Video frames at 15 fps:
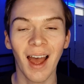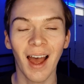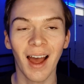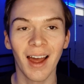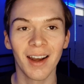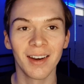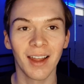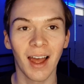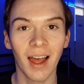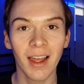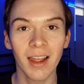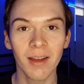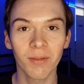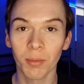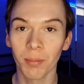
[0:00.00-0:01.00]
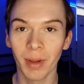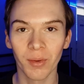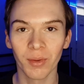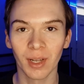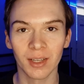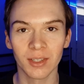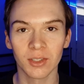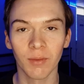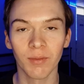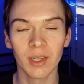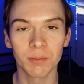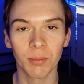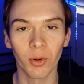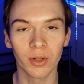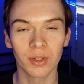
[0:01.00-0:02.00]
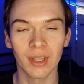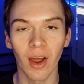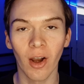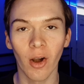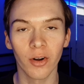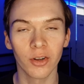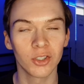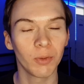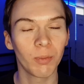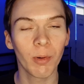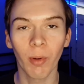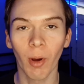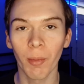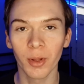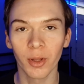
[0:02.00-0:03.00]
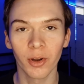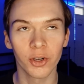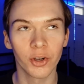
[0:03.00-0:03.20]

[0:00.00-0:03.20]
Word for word: And I have compiled a list of these books that are super popular,